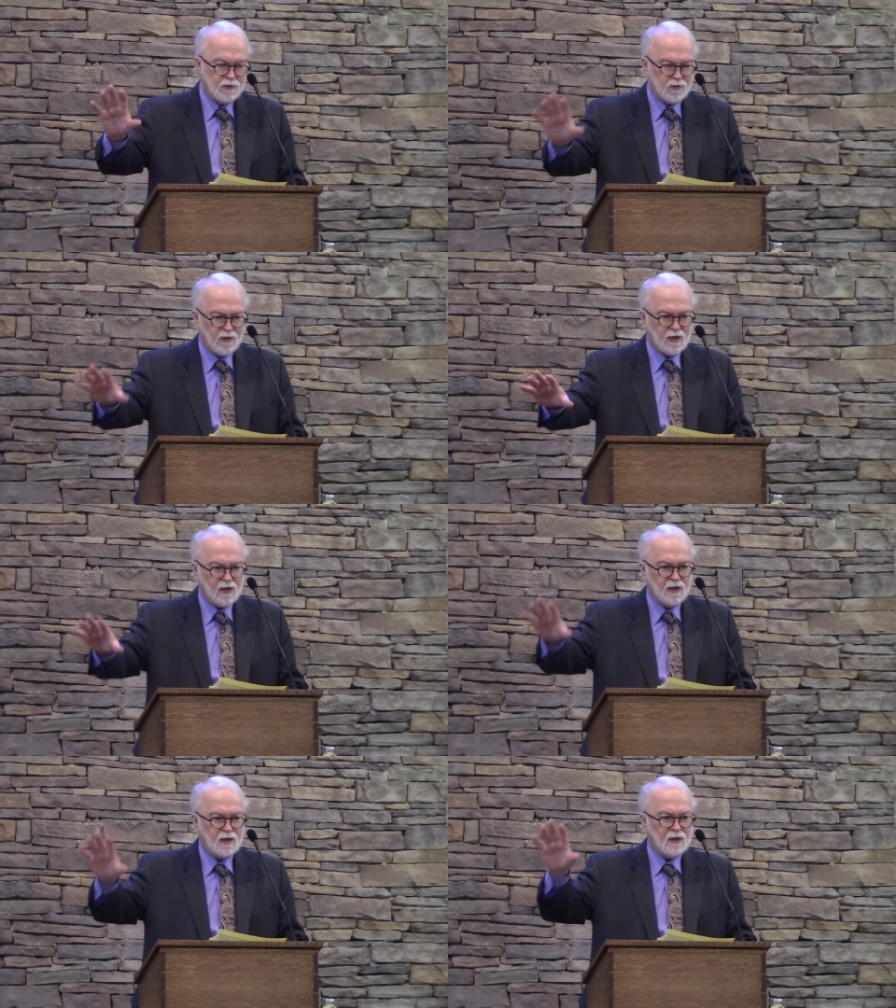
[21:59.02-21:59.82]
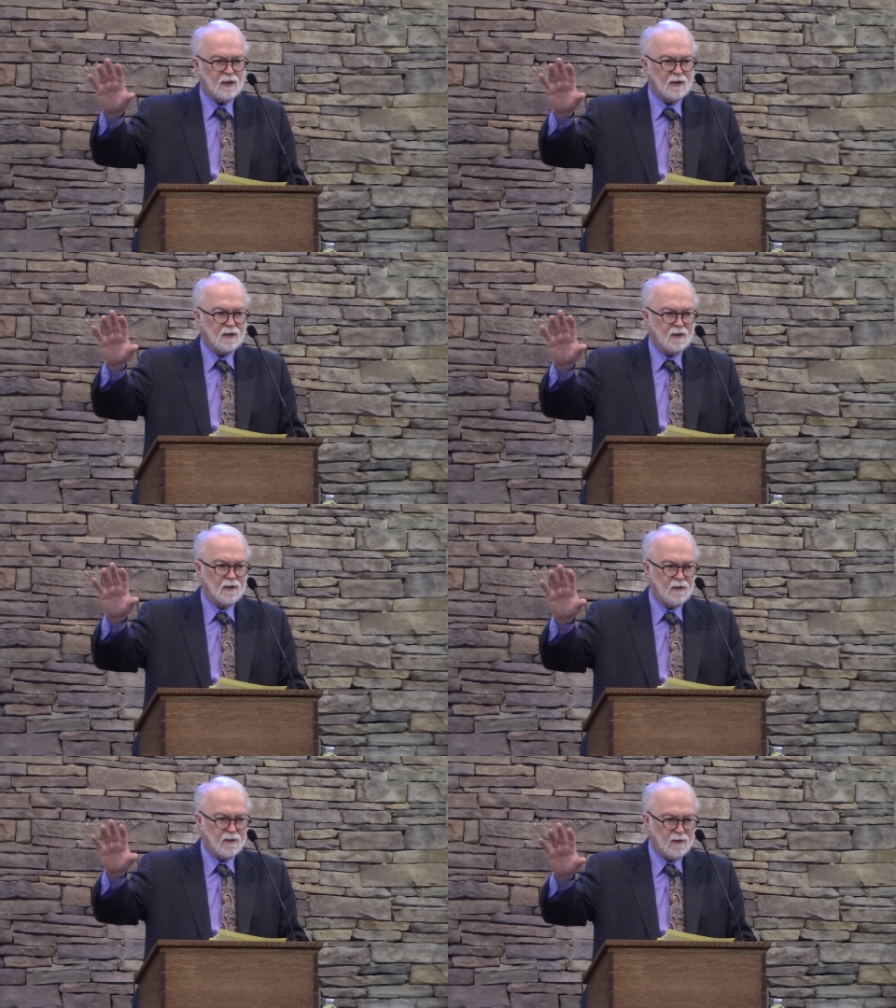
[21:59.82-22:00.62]
Zwingli,
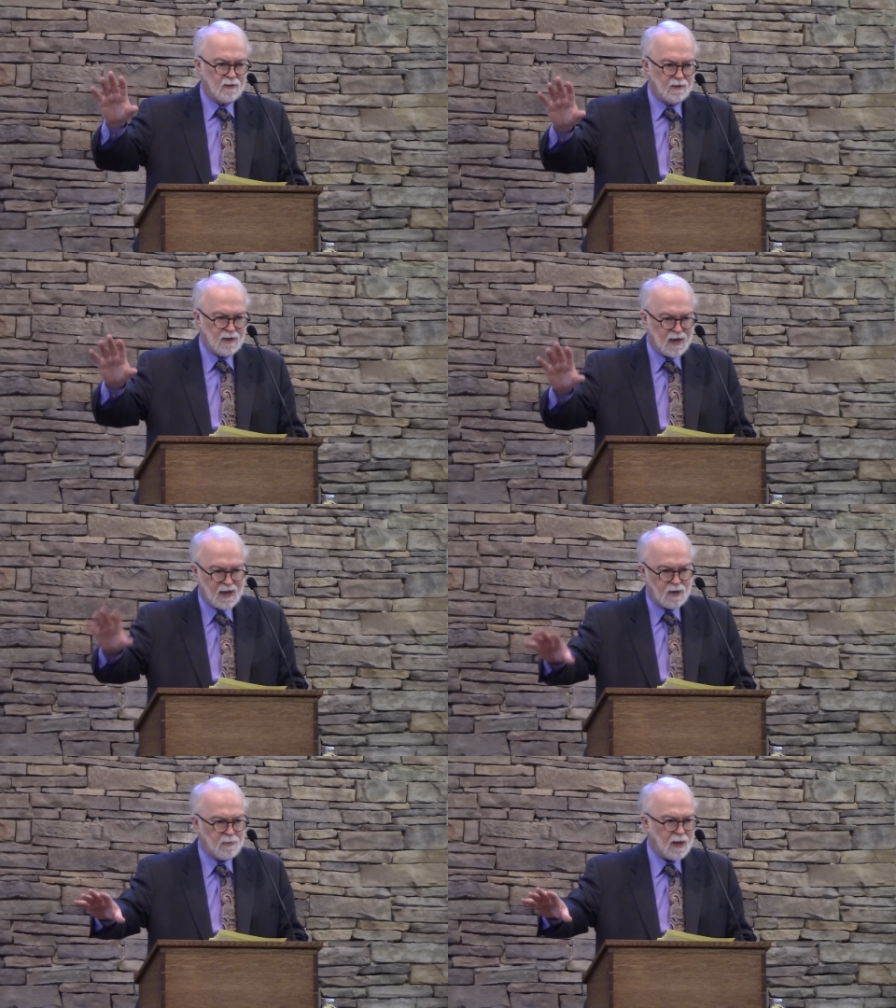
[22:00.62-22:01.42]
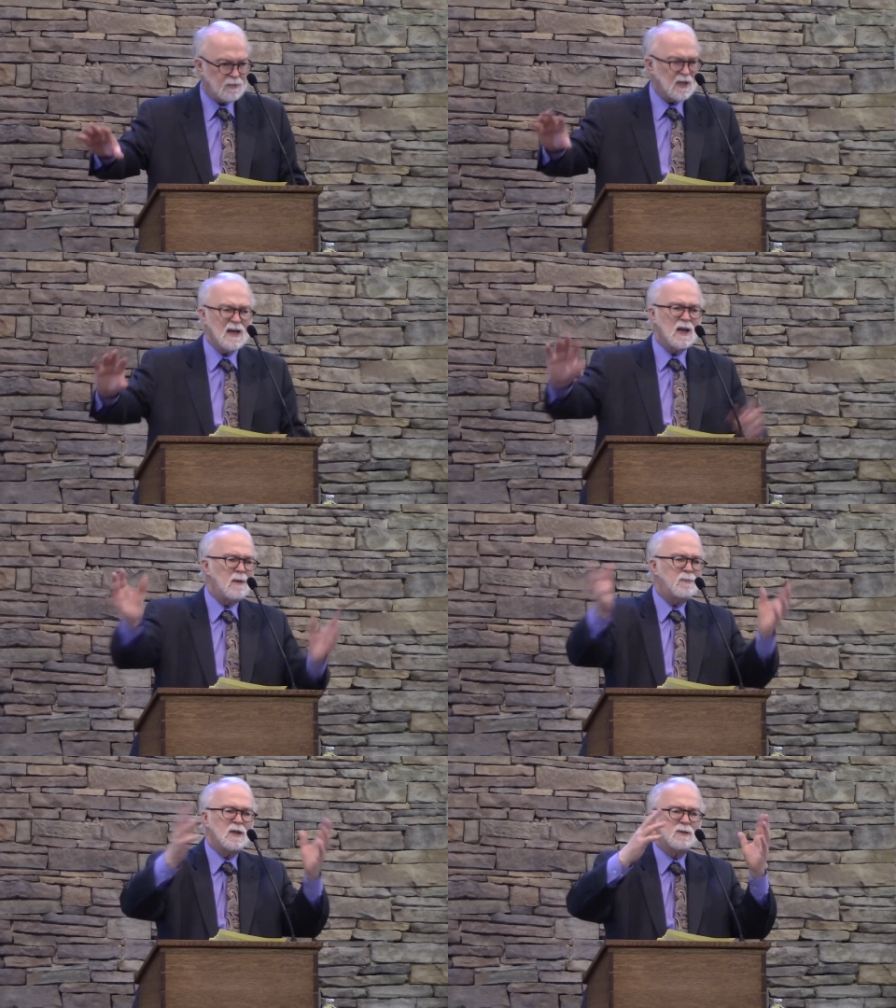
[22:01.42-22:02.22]
the Anabaptists. He lumped